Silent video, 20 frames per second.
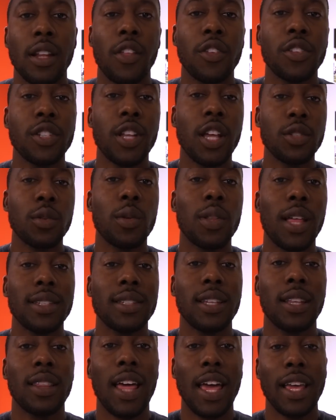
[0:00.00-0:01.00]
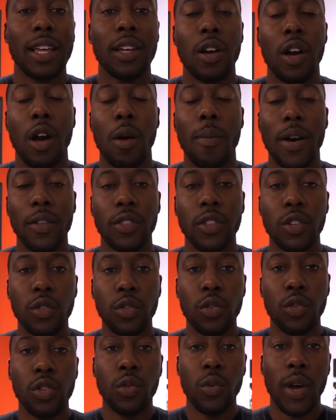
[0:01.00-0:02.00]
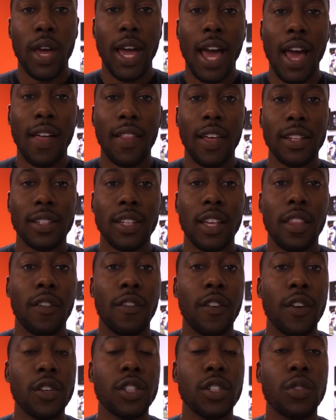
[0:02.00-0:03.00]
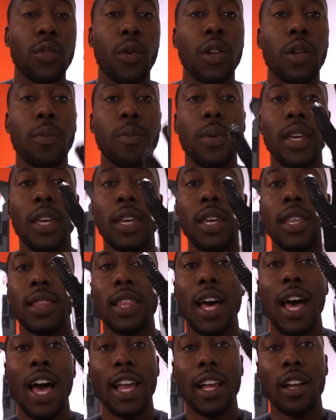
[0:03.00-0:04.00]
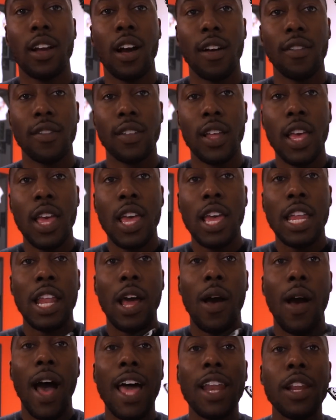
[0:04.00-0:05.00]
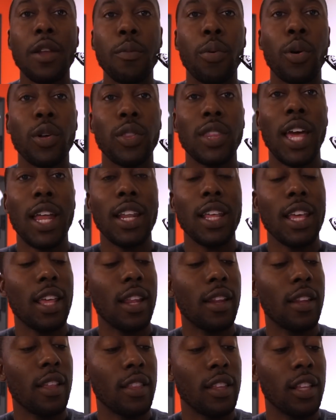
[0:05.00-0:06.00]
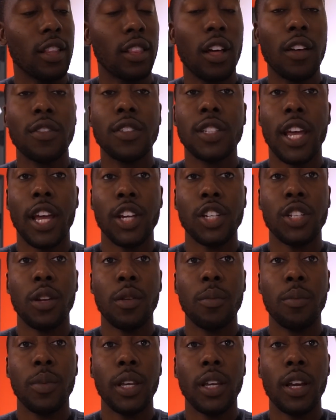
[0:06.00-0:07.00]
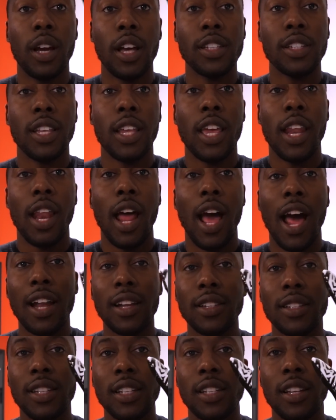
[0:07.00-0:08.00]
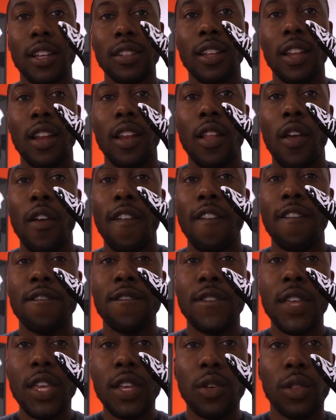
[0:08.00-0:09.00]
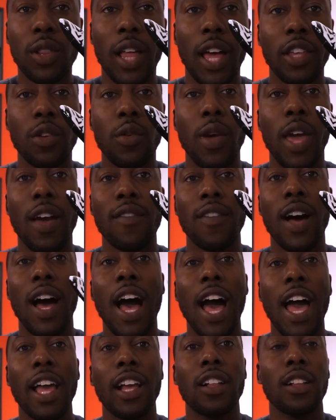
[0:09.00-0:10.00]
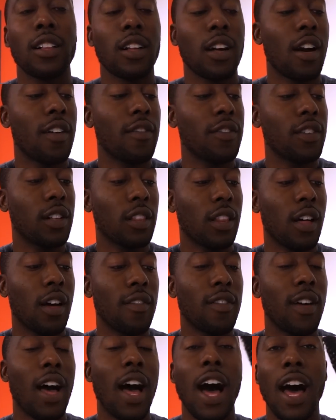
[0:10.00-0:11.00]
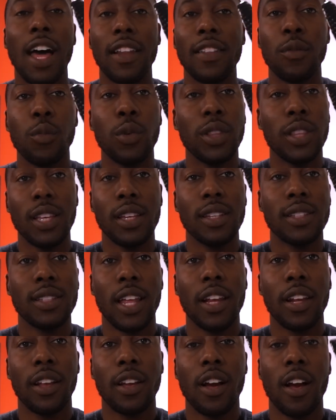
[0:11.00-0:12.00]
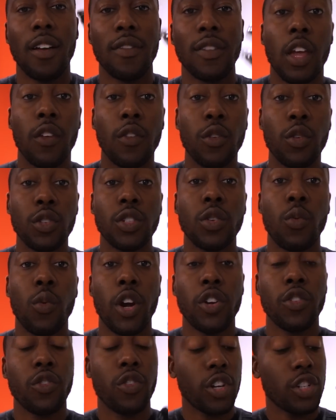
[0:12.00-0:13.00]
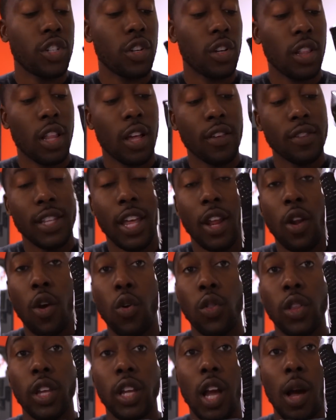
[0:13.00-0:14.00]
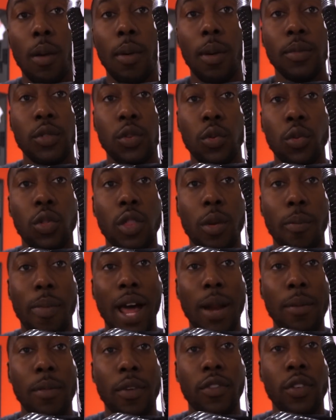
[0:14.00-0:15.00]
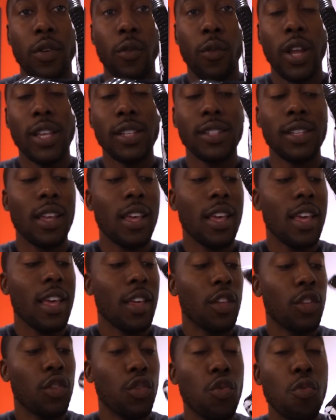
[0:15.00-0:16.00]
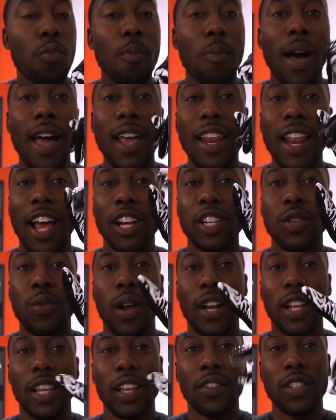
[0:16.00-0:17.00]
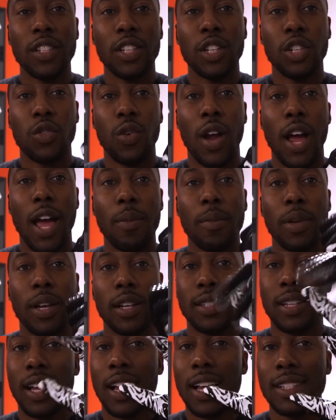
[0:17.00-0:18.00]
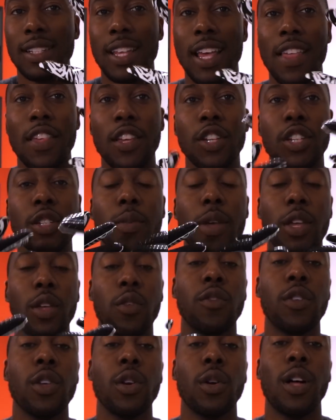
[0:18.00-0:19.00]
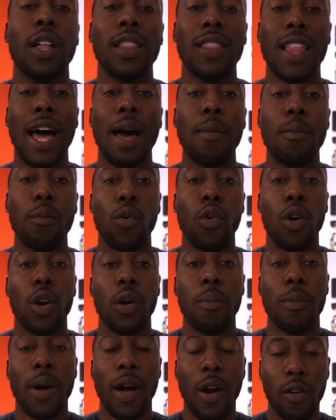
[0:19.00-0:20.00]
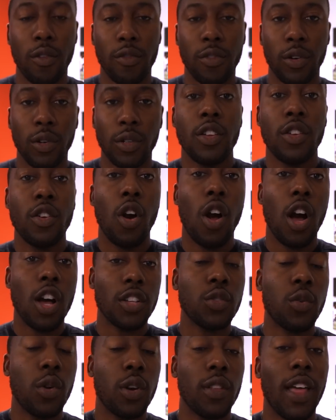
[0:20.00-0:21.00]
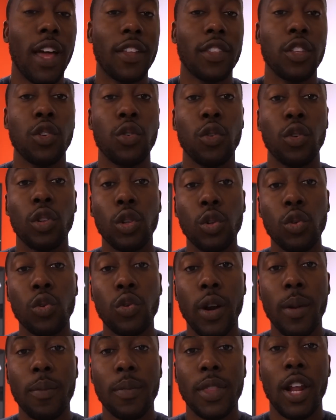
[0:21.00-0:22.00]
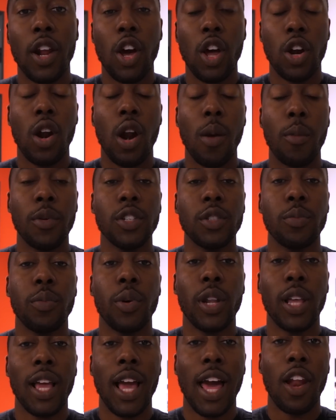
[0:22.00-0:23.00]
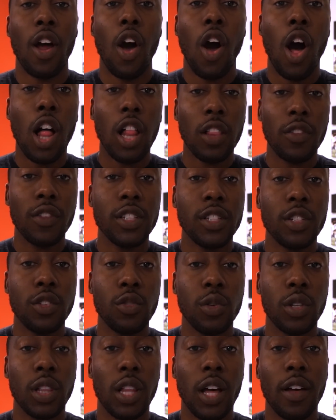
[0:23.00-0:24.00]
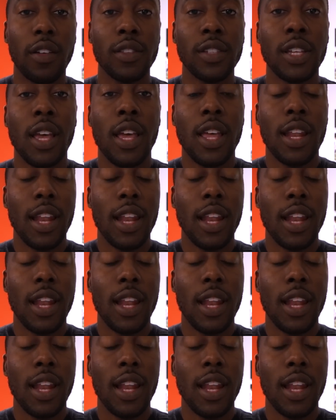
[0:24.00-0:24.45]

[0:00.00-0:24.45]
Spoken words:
Now there's also a lot to like about the new UA Highlights, and the first is going to be the high cuff. Now I didn't put that in the love section because it honestly doesn't feel like you have a high cuff glove on with the extended cuff. If you're used to wearing traditional gloves that only come up to the bottom of your wrist, you might actually want to give these a try because like I said, they just make you feel a lot more powerful. You're also going to like the new glue grip that Under Armour is putting on all of its new gloves.